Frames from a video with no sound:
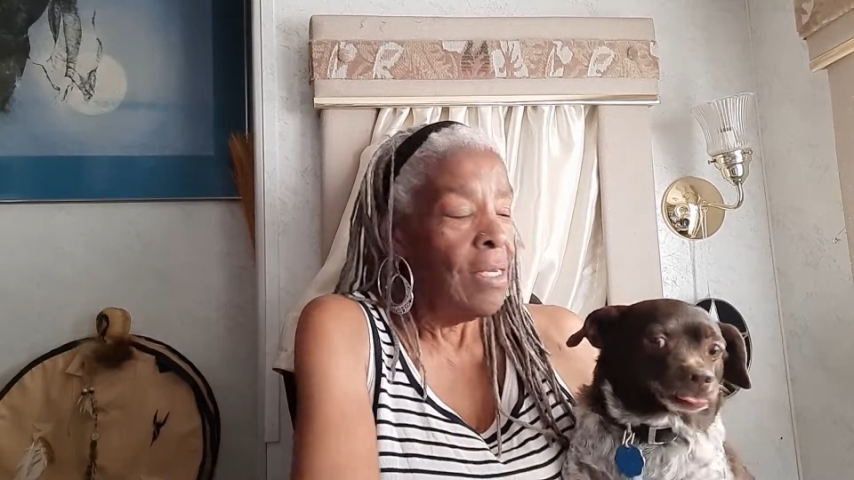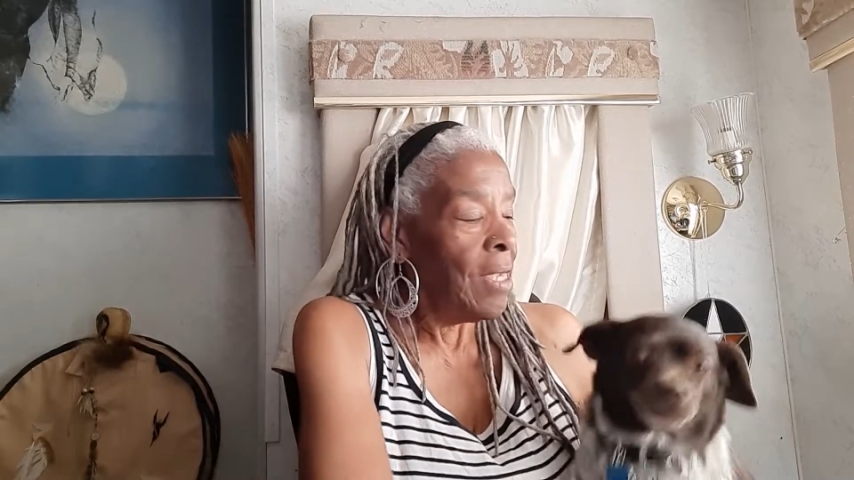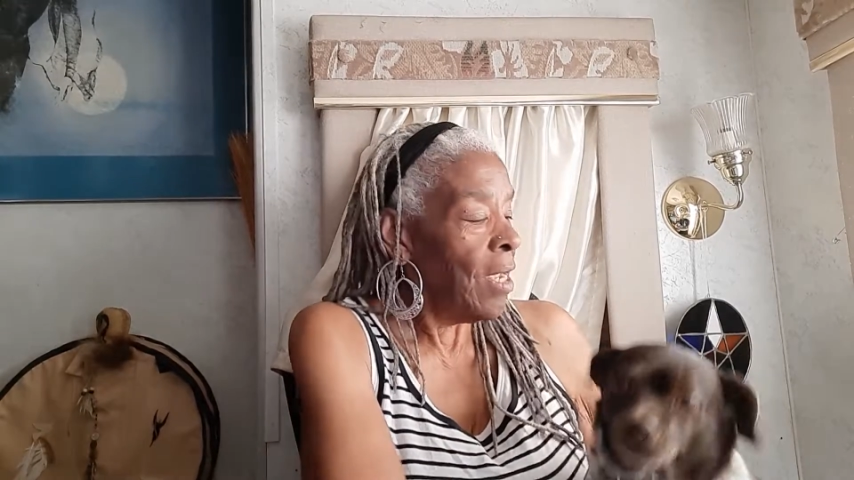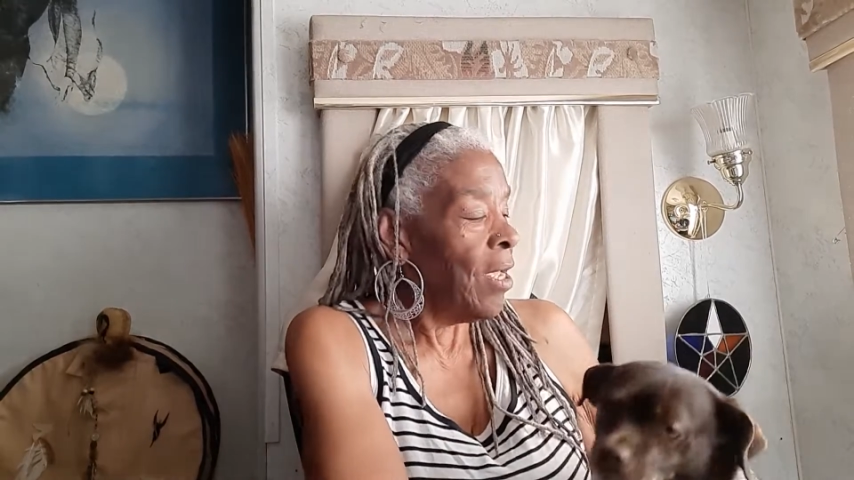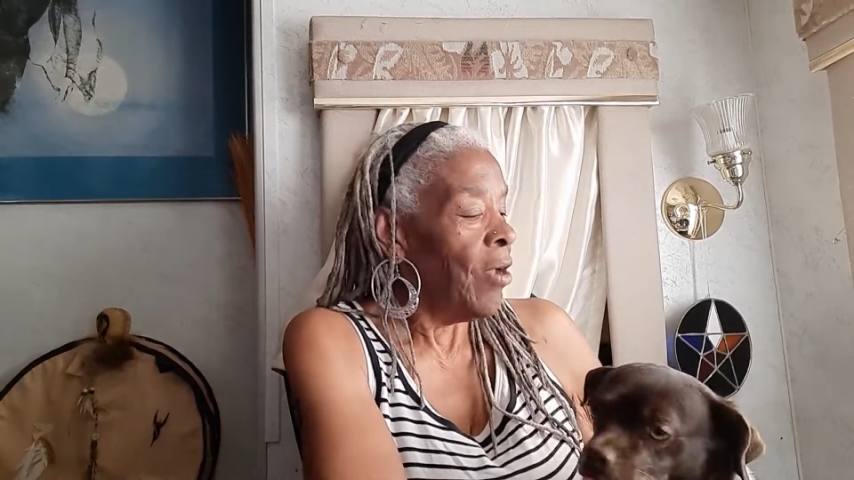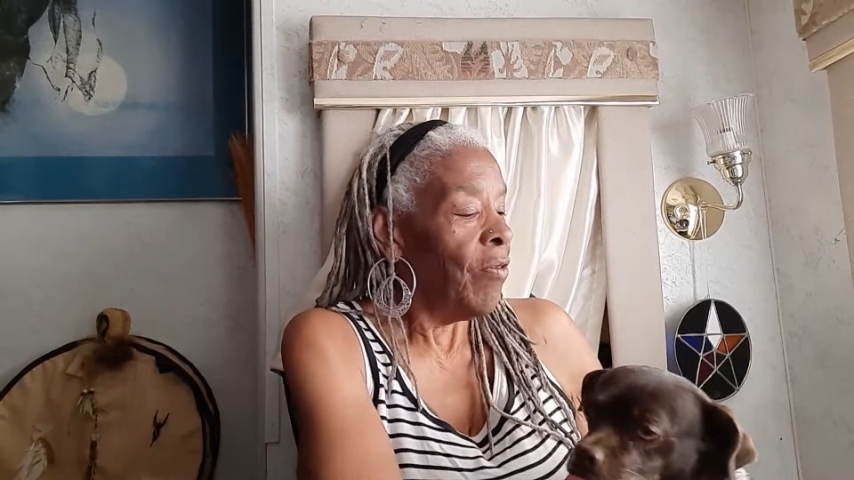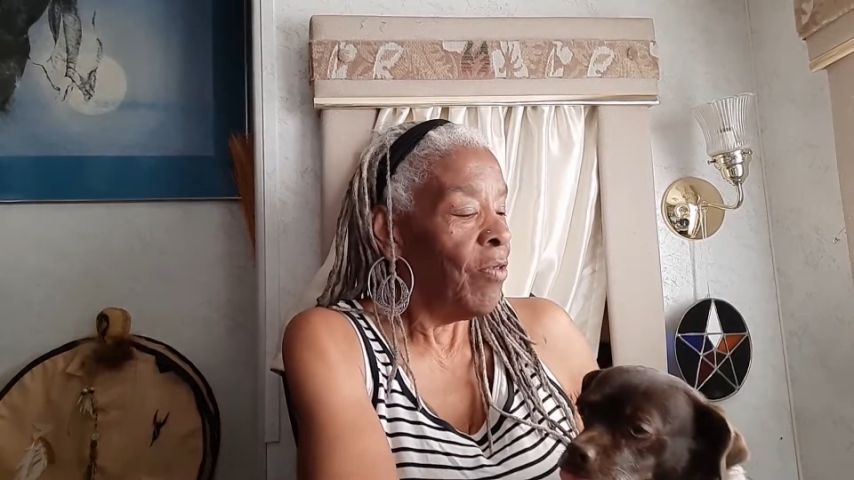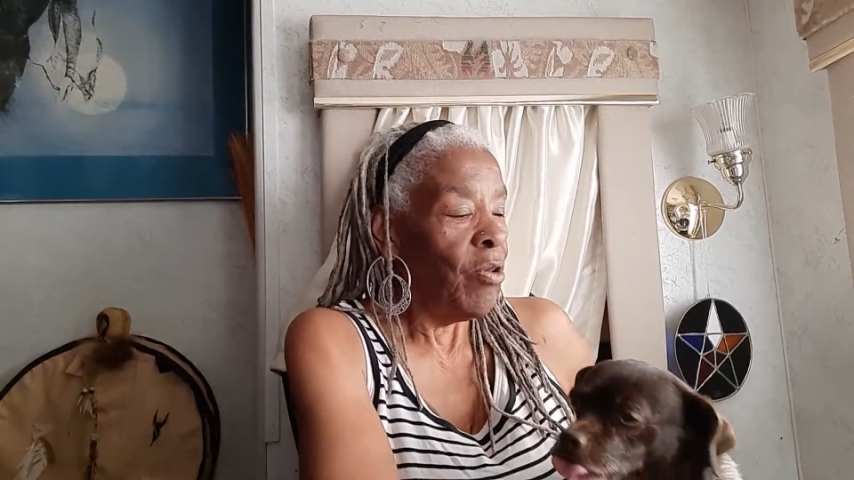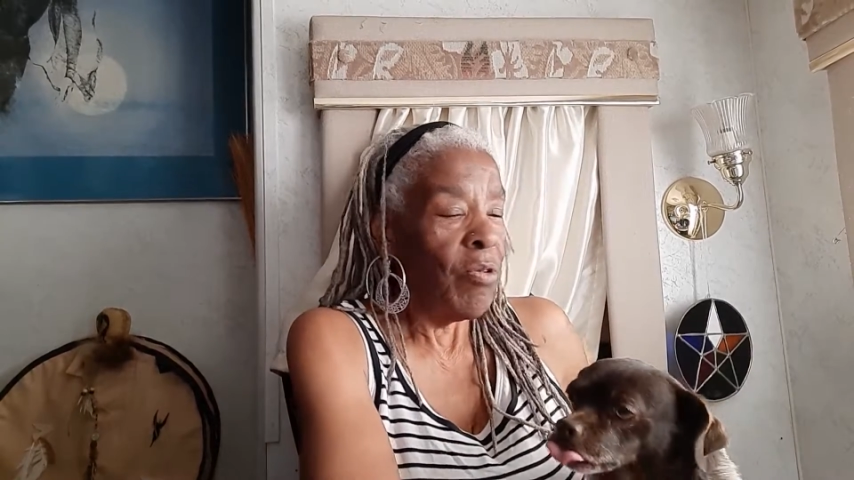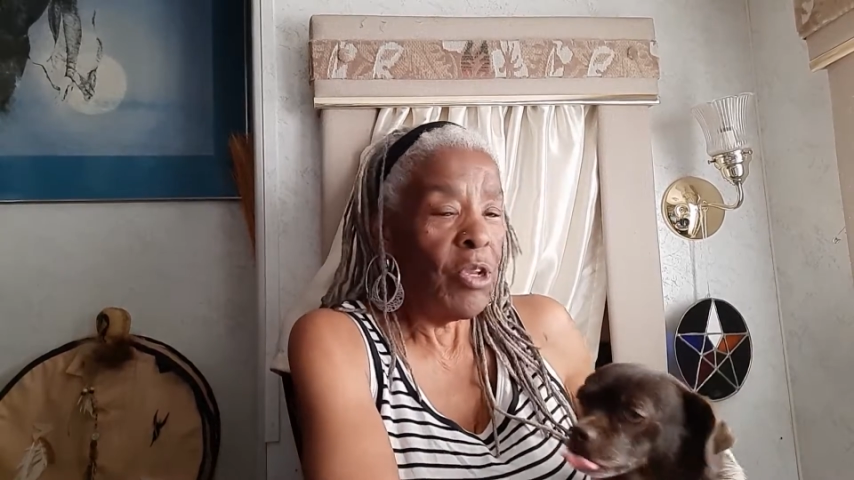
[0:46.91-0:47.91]
Take care of
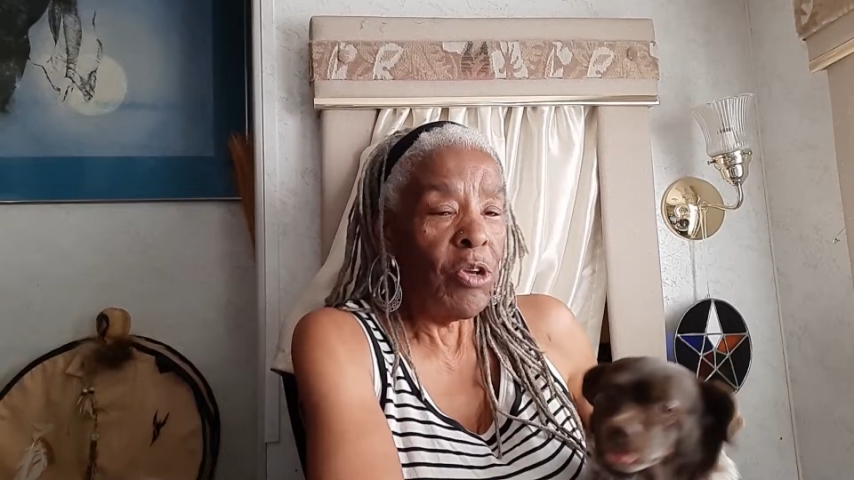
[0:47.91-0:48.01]
you and